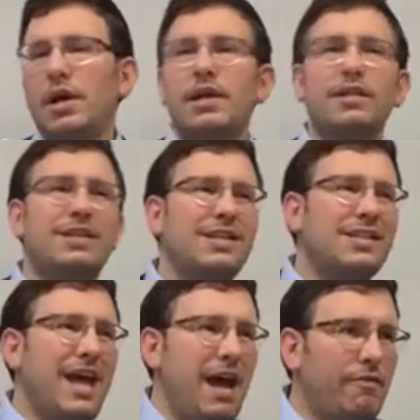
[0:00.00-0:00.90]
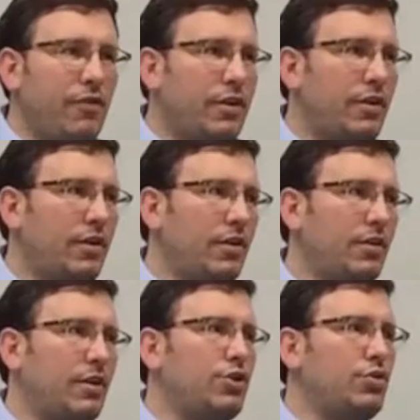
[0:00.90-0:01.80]
He says, everything
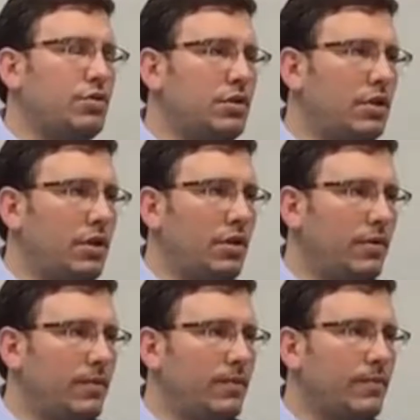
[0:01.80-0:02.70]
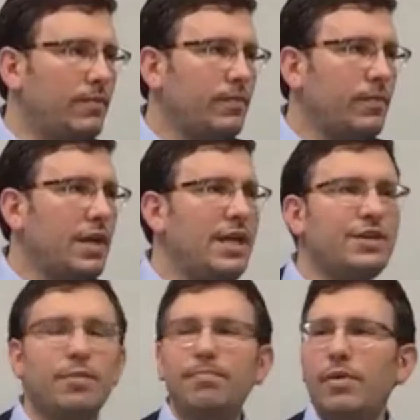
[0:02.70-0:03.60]
that you see is
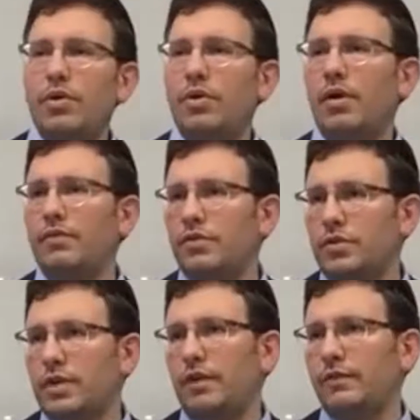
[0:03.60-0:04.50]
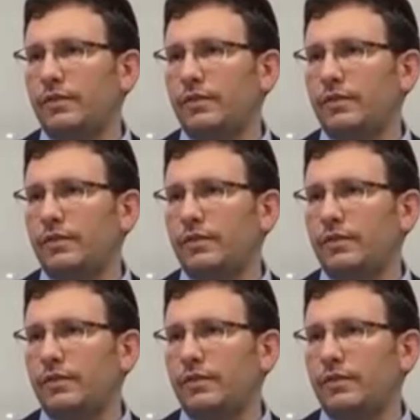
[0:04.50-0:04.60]
a mirror of yourself.